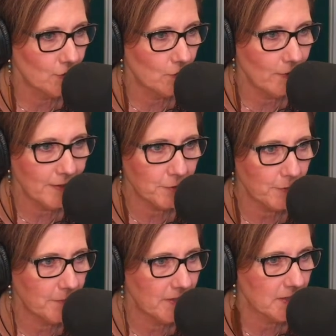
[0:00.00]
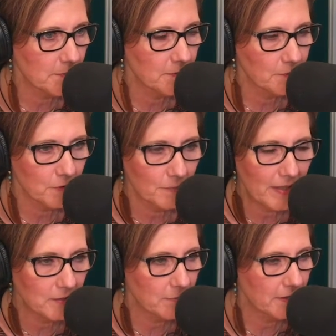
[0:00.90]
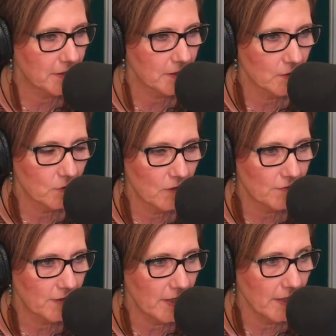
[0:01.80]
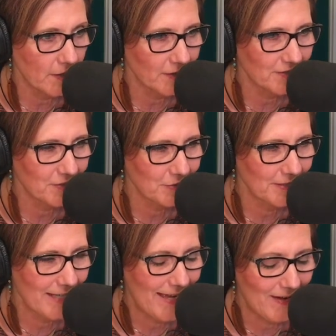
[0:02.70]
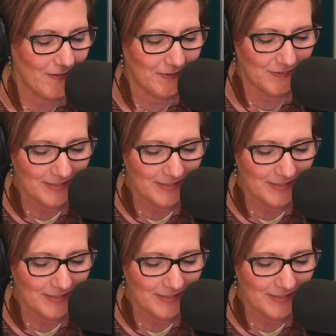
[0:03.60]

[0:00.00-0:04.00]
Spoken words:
Don't wait 3 minutes when we're about ready to go off the air. Do it now.